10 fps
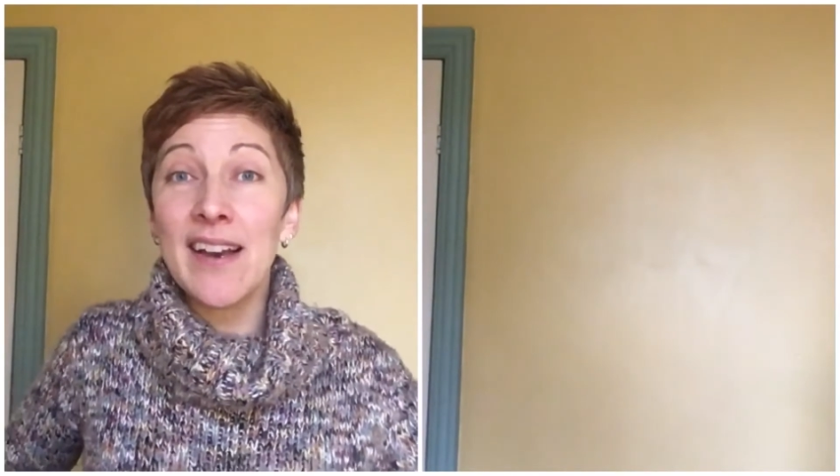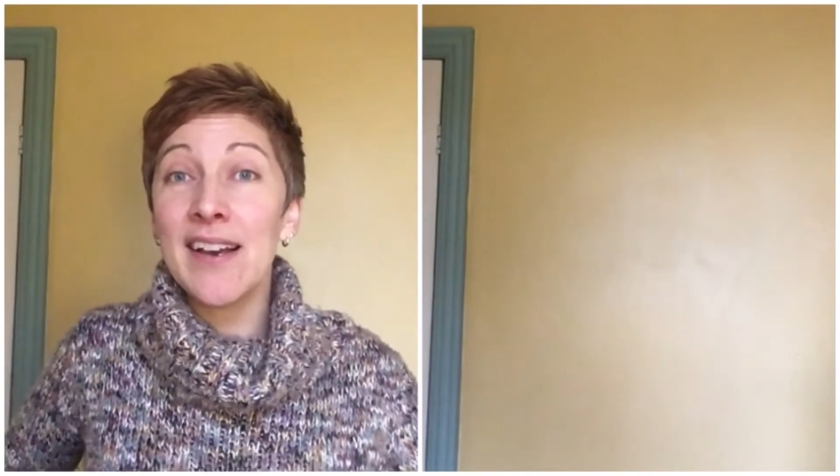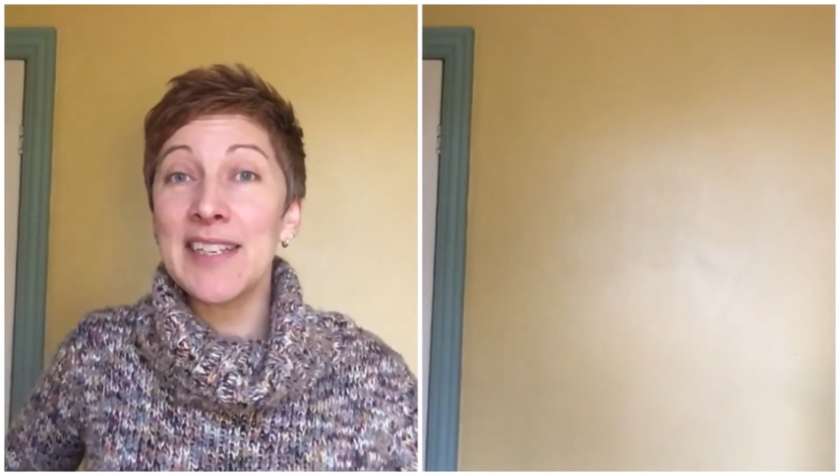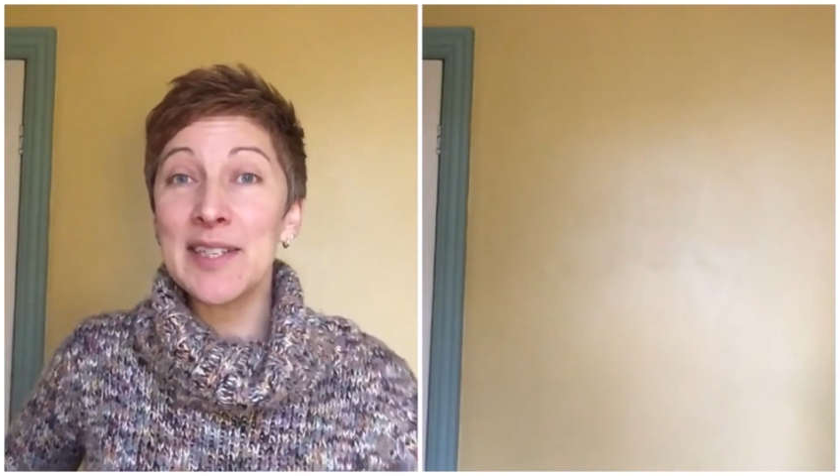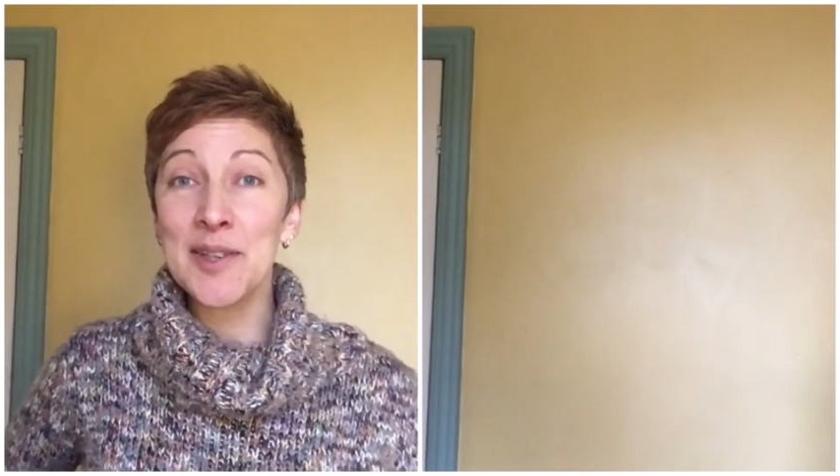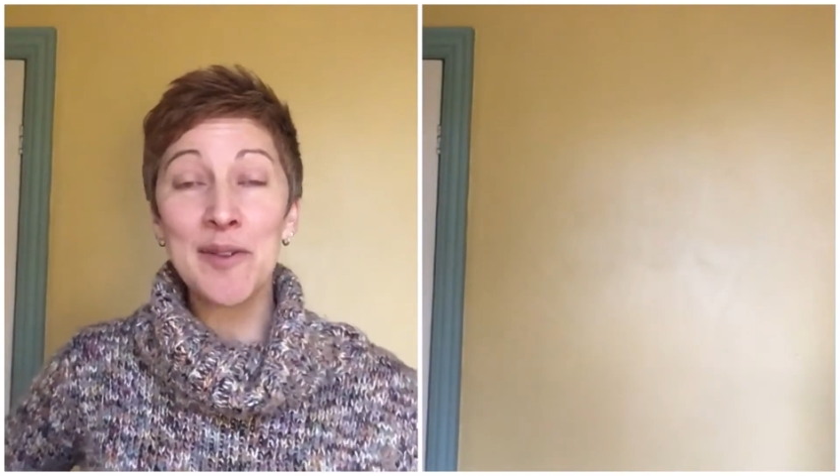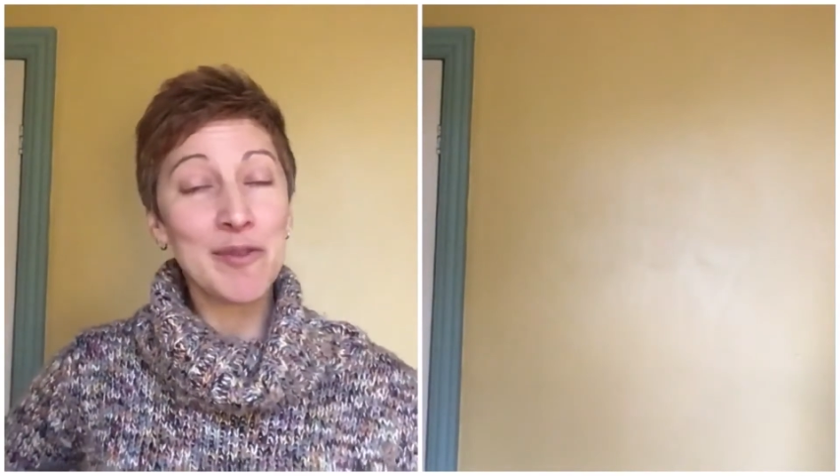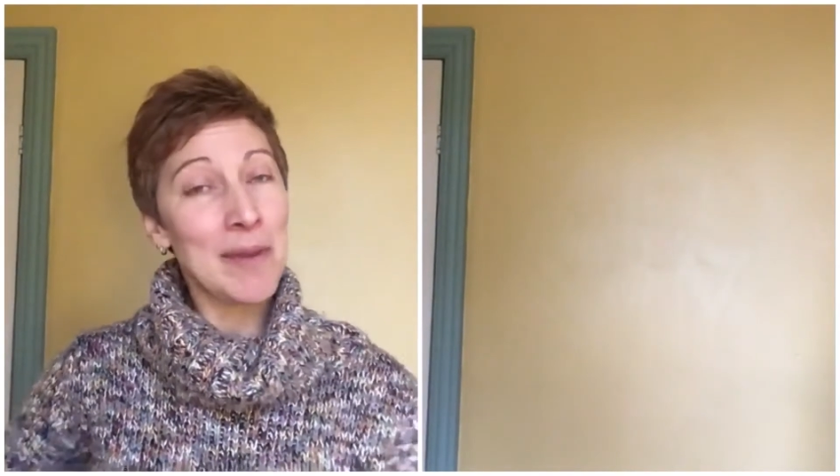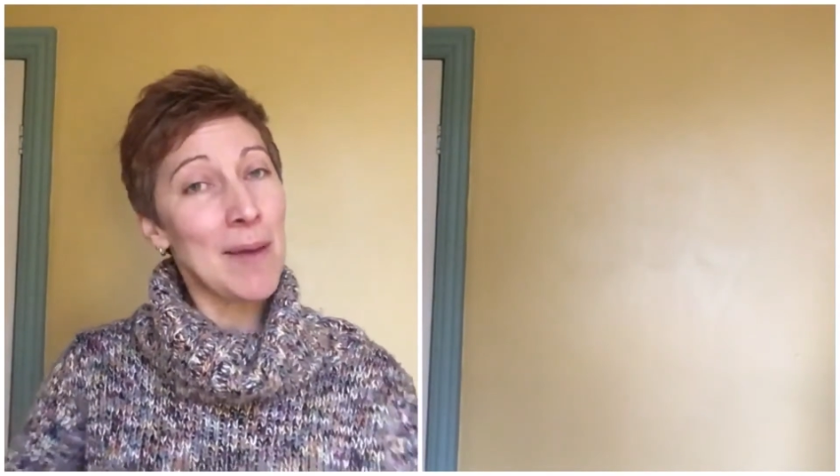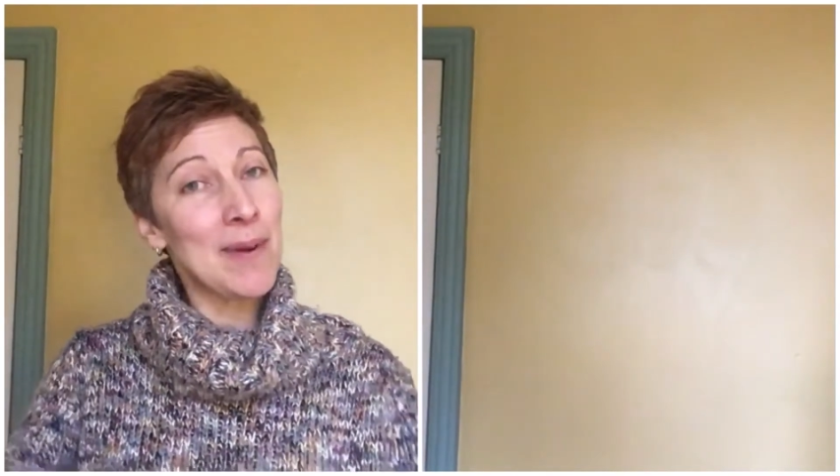herding song
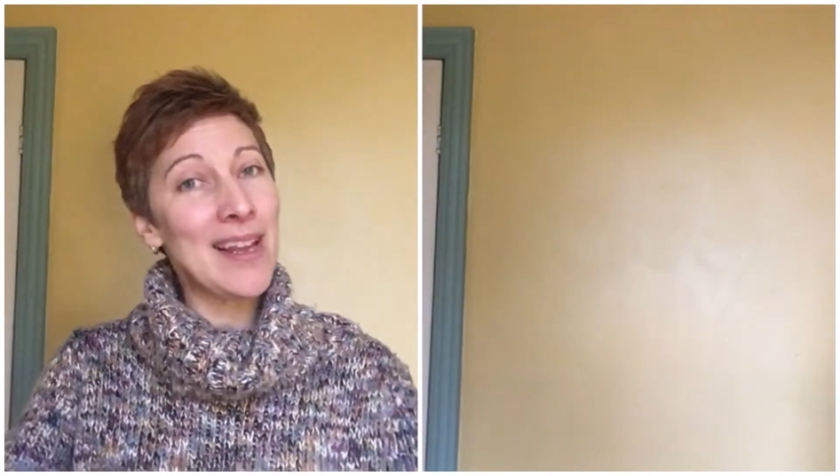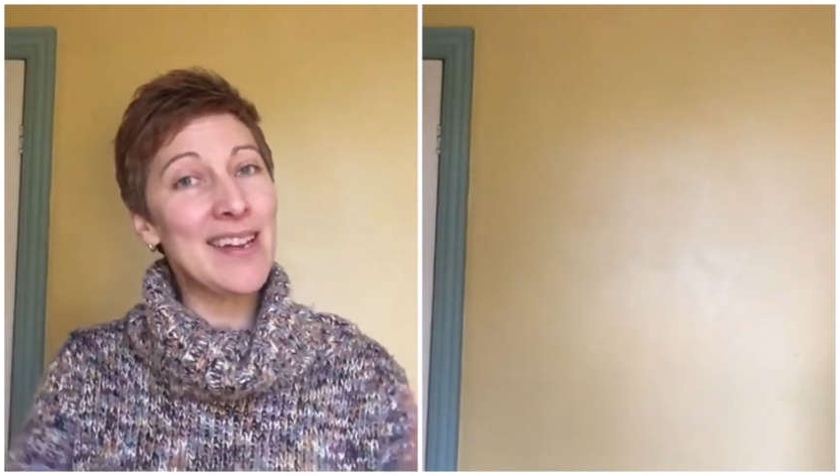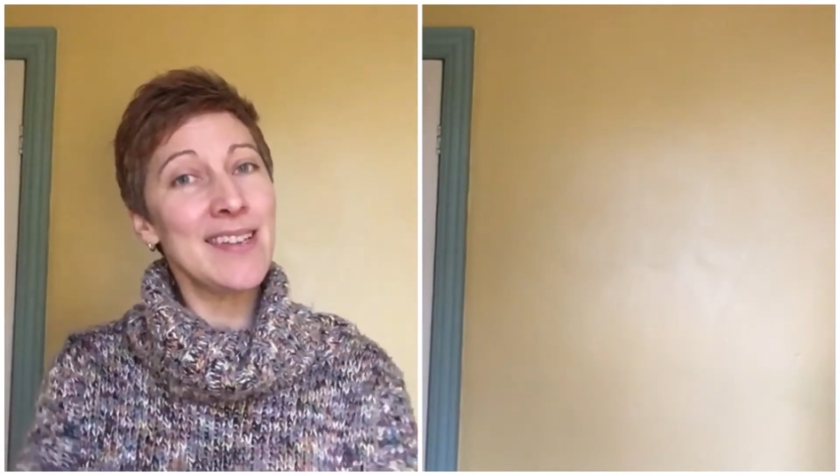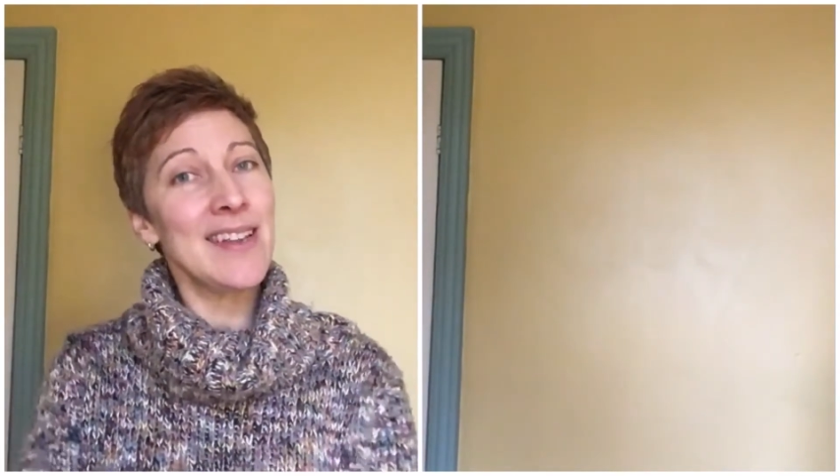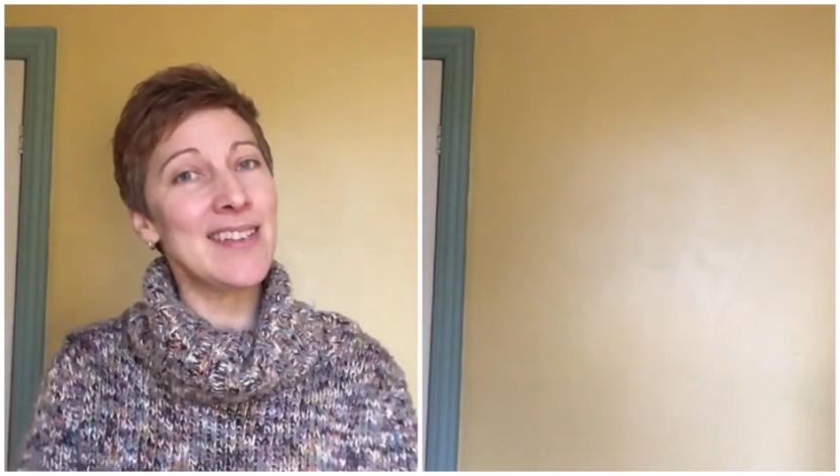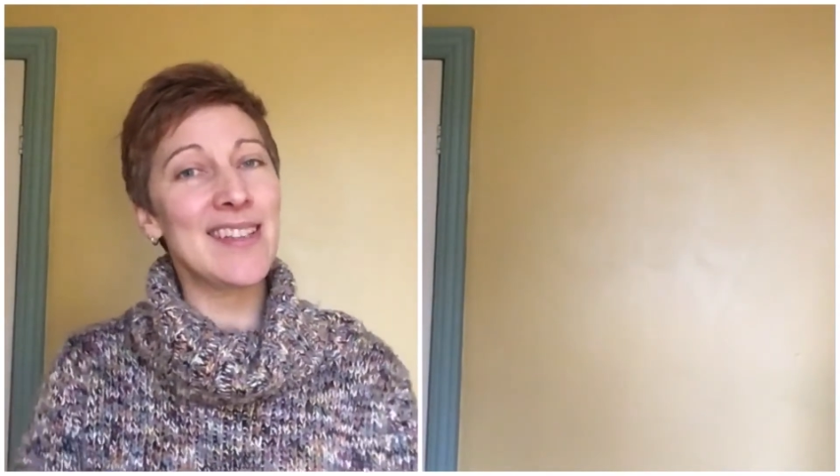from Lapland, is it?